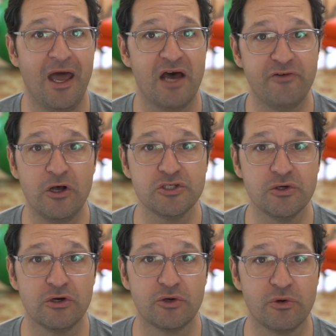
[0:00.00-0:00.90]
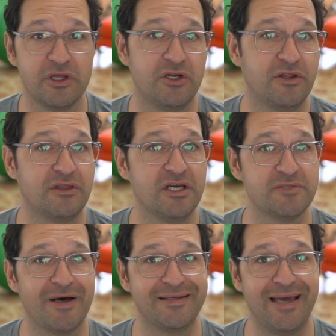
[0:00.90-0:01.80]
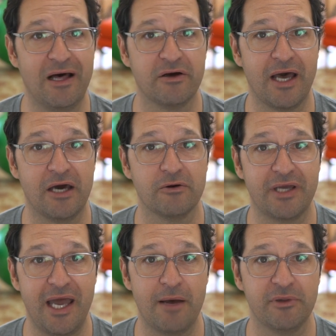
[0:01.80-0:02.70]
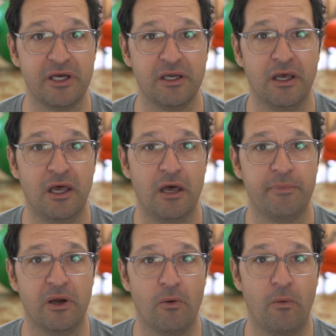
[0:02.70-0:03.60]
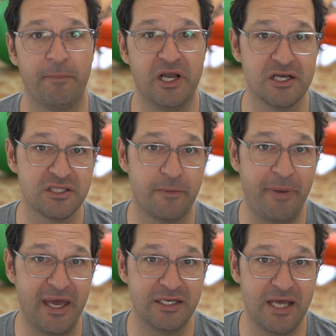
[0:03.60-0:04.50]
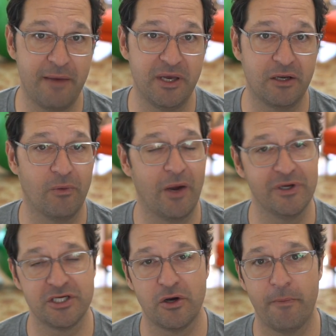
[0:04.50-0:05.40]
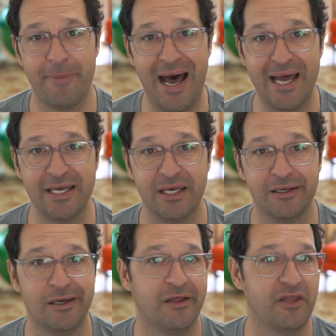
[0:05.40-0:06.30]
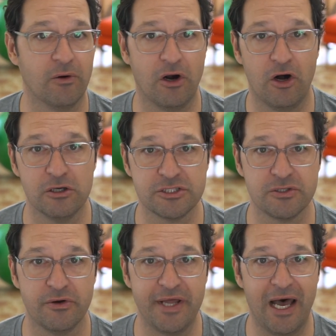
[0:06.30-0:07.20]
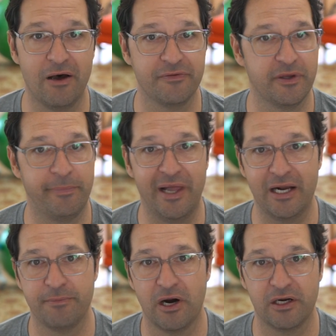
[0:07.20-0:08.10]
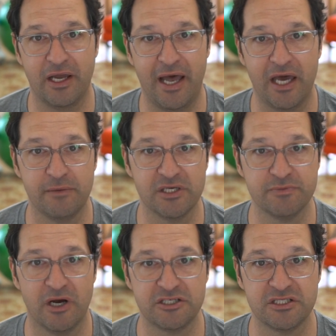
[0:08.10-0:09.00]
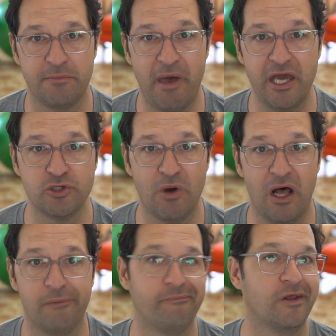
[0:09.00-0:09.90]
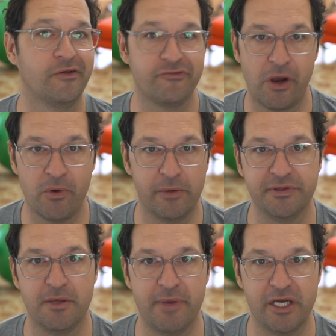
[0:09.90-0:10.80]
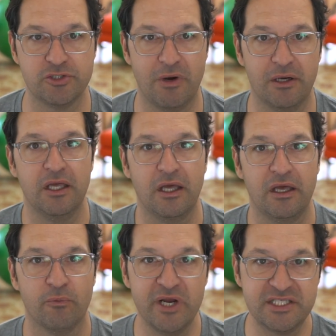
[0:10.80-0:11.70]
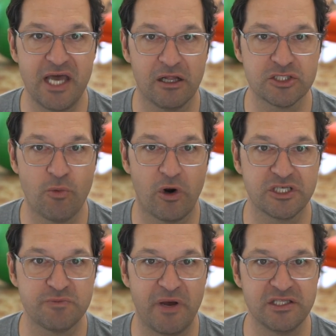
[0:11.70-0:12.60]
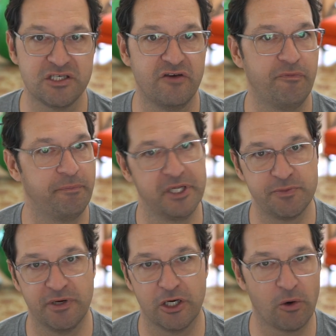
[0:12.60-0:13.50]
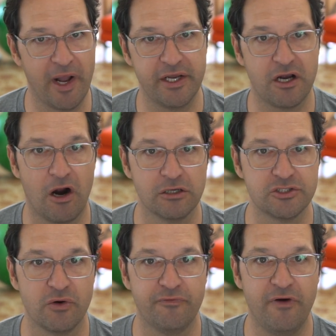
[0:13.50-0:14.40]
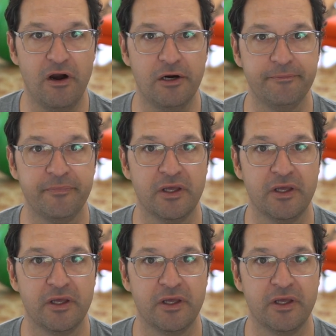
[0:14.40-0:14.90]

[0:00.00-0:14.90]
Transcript: I've also heard really good things about the Elgato Cam Link, but because of the pandemic, when I went to go buy it, they were all sold out and the black market had them as much as the Magewell, so I went with the Magewell. Retail, it's more expensive, but it's been a great card so far.